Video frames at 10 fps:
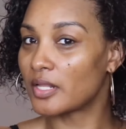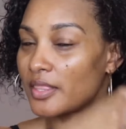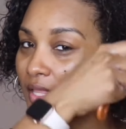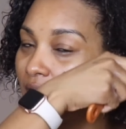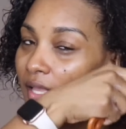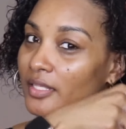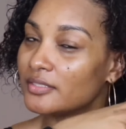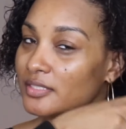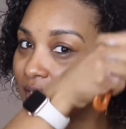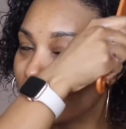at the
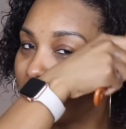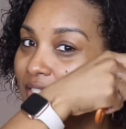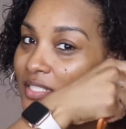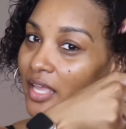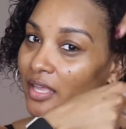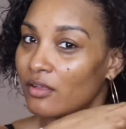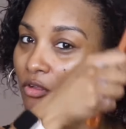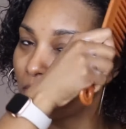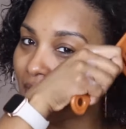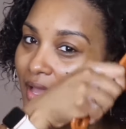ends and detangle
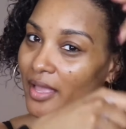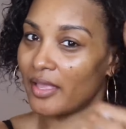my